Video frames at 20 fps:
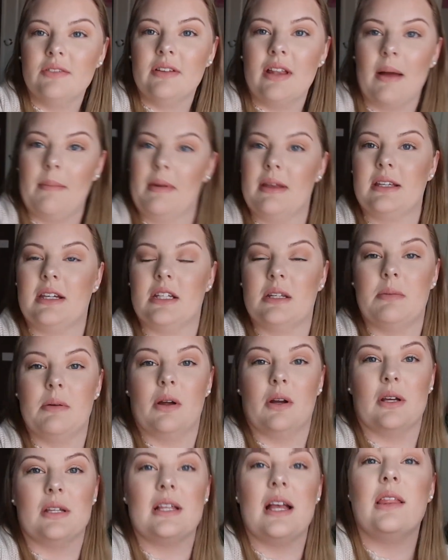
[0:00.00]
even that messy, to be
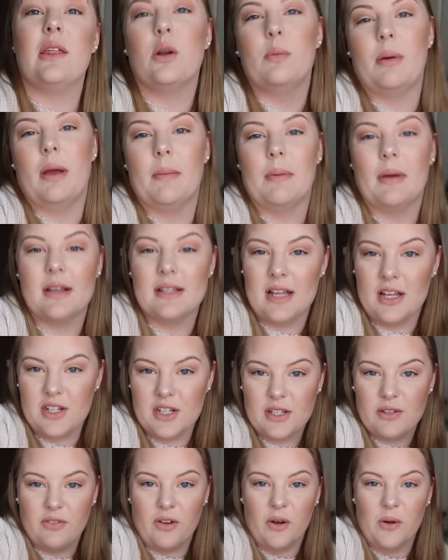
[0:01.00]
honest. A little bit, because I
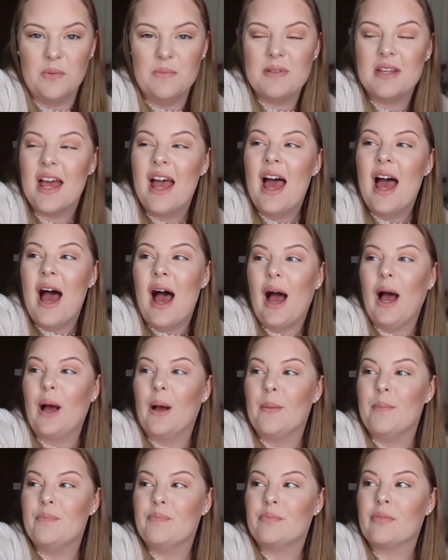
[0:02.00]
just filmed.
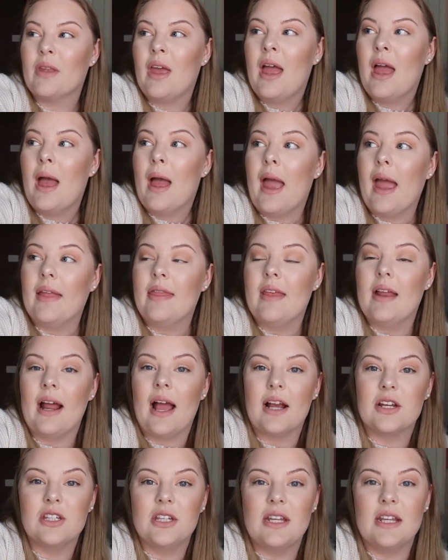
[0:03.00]
And then I
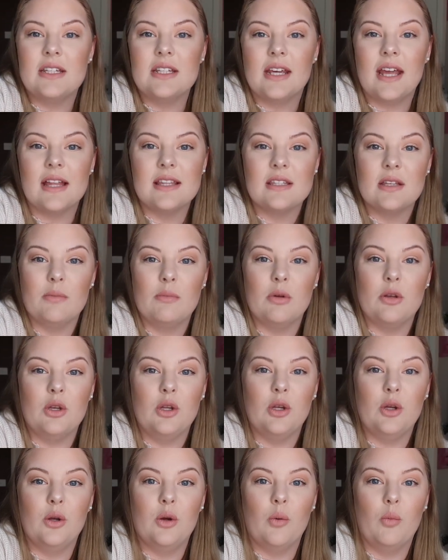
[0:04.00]
actually need to get some
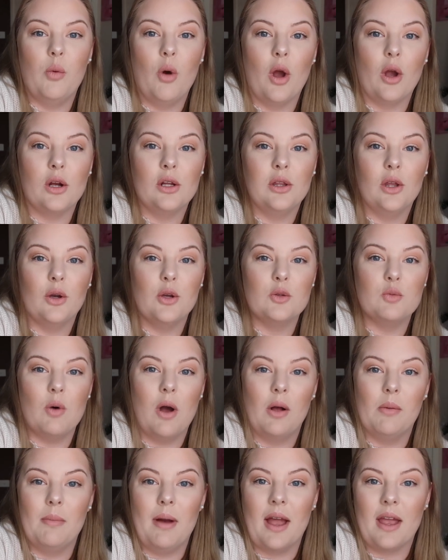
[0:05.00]
new work clothes
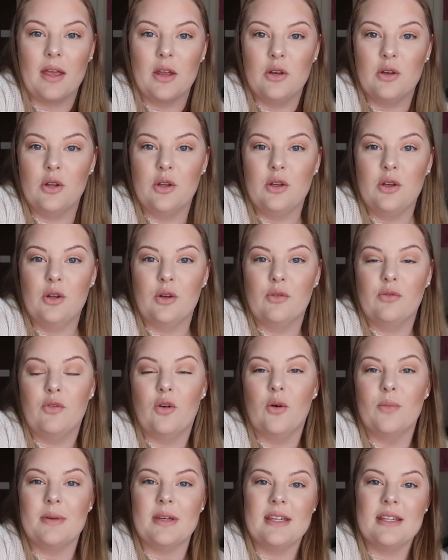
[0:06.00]
while my new
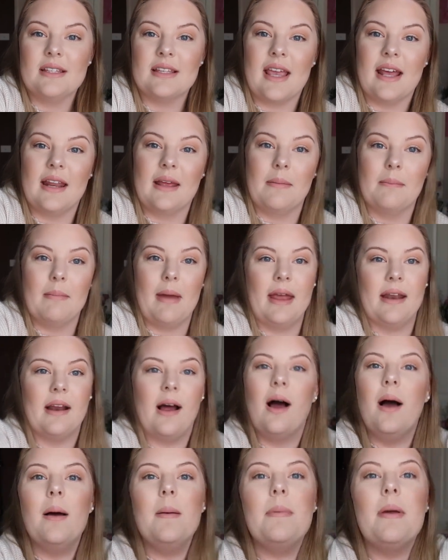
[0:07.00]
uniform is getting made
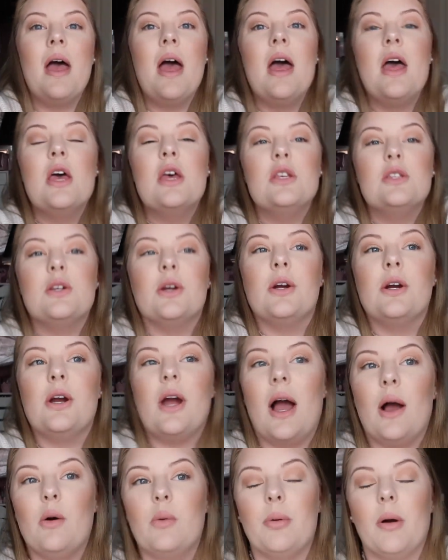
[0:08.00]
up. So
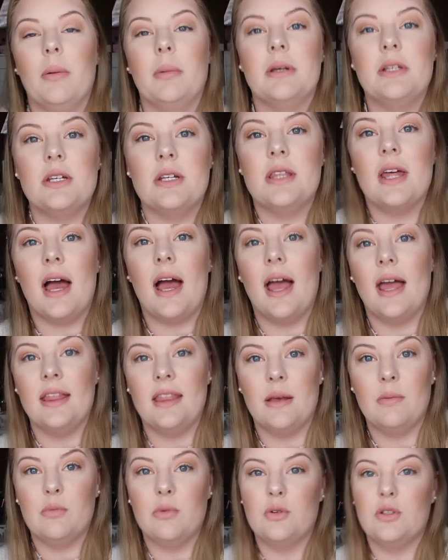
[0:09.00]
I will probably do that, and
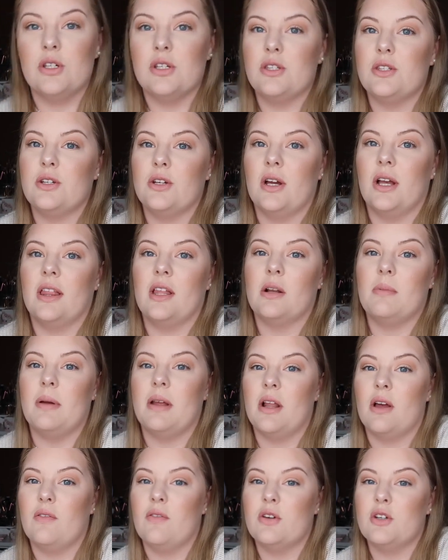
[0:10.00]
then we'll just do a little
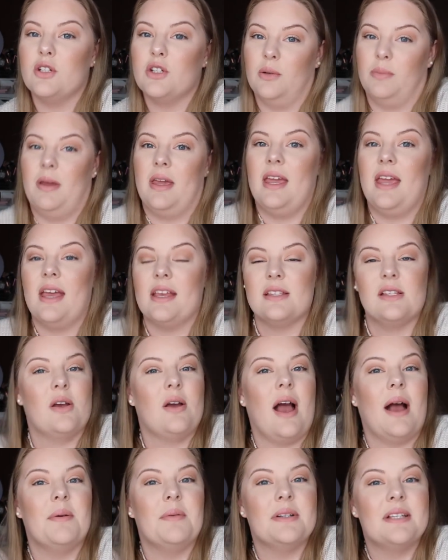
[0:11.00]
bit of shopping. So
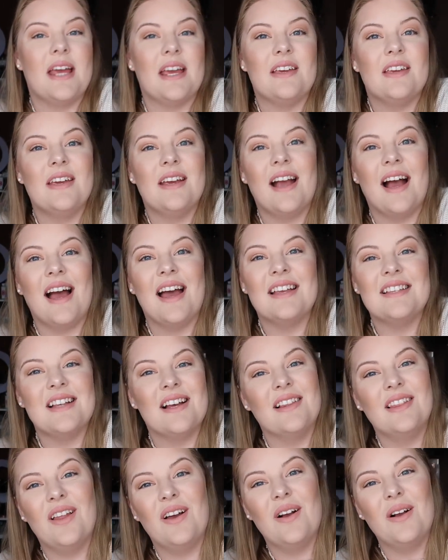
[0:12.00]
I will take you guys
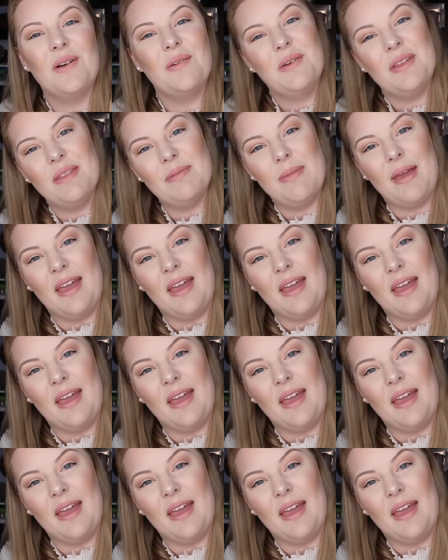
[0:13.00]
along with